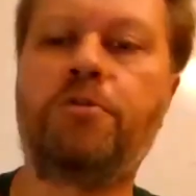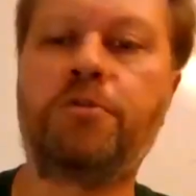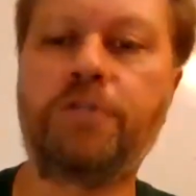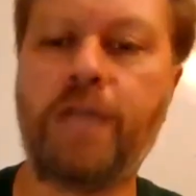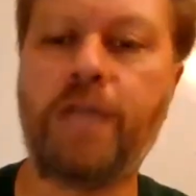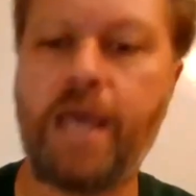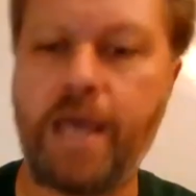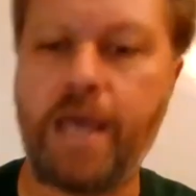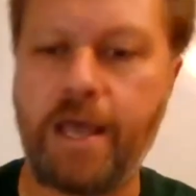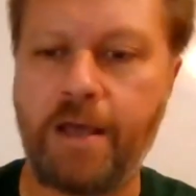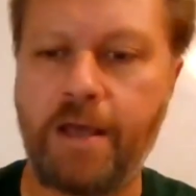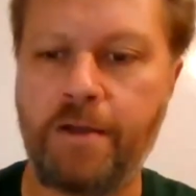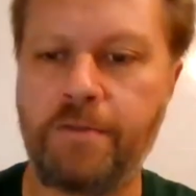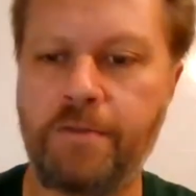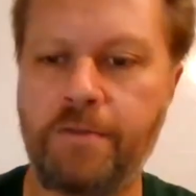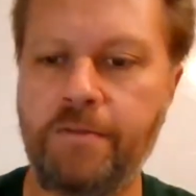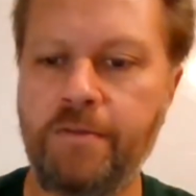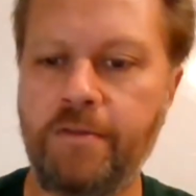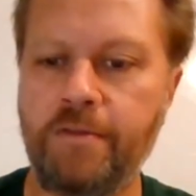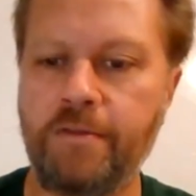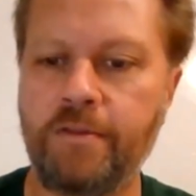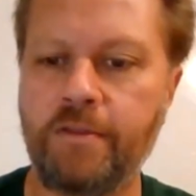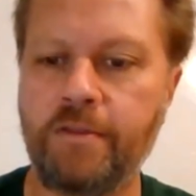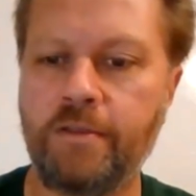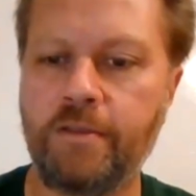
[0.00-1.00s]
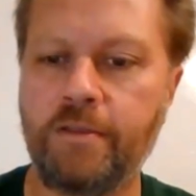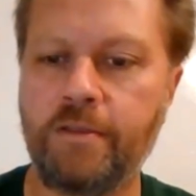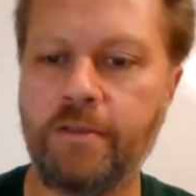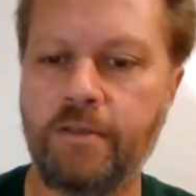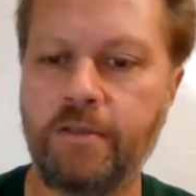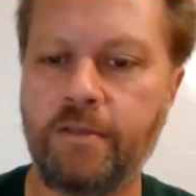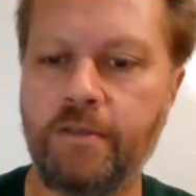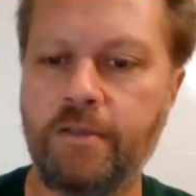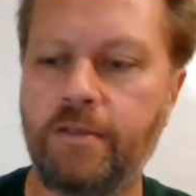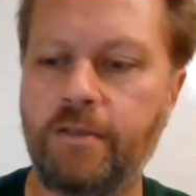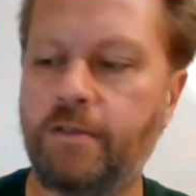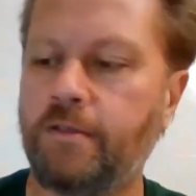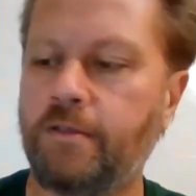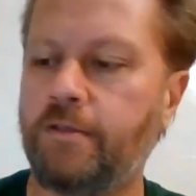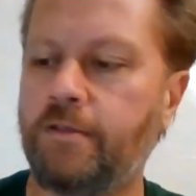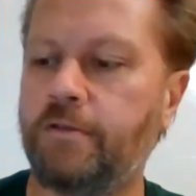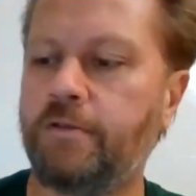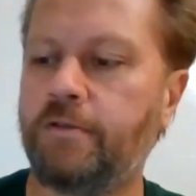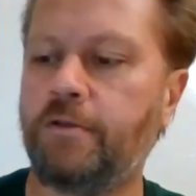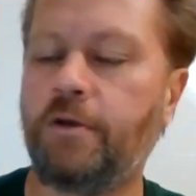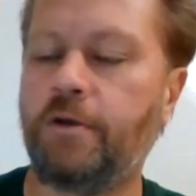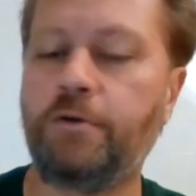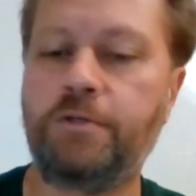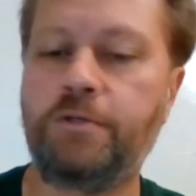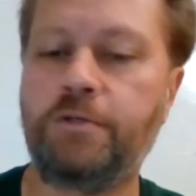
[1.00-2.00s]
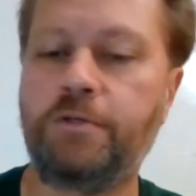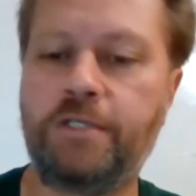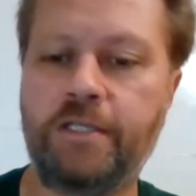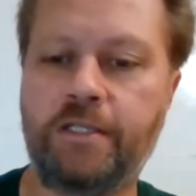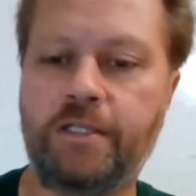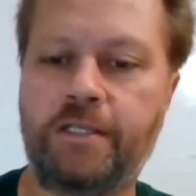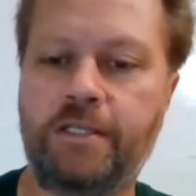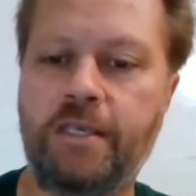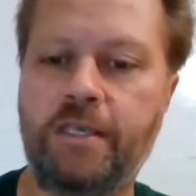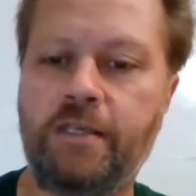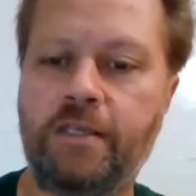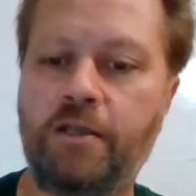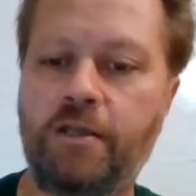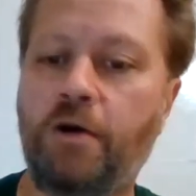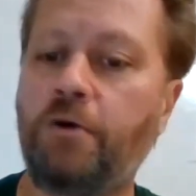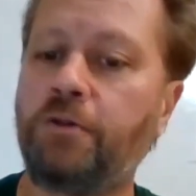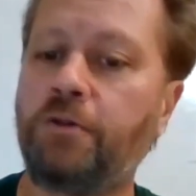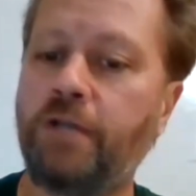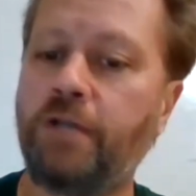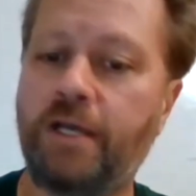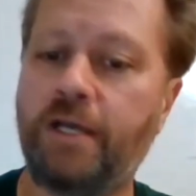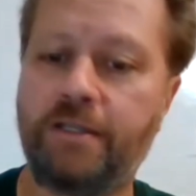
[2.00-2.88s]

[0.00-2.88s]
down. Oh shit, King, hold on.